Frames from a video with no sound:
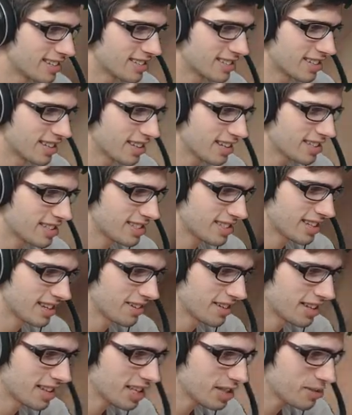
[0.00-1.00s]
So let's see
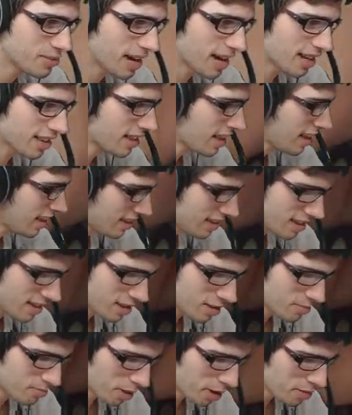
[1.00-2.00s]
what this pack. They
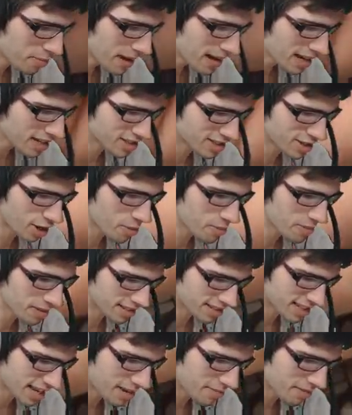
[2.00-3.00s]
both packs just open
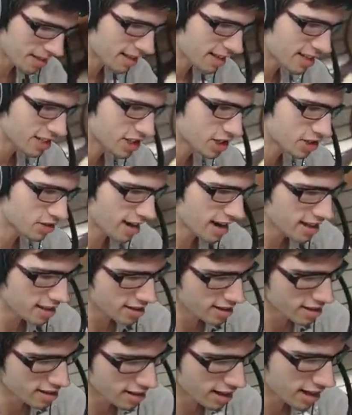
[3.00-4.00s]
the same. They're like shredded
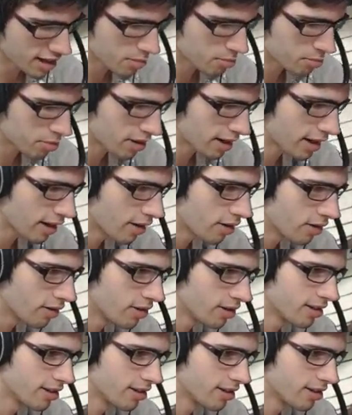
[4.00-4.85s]
like a burrito.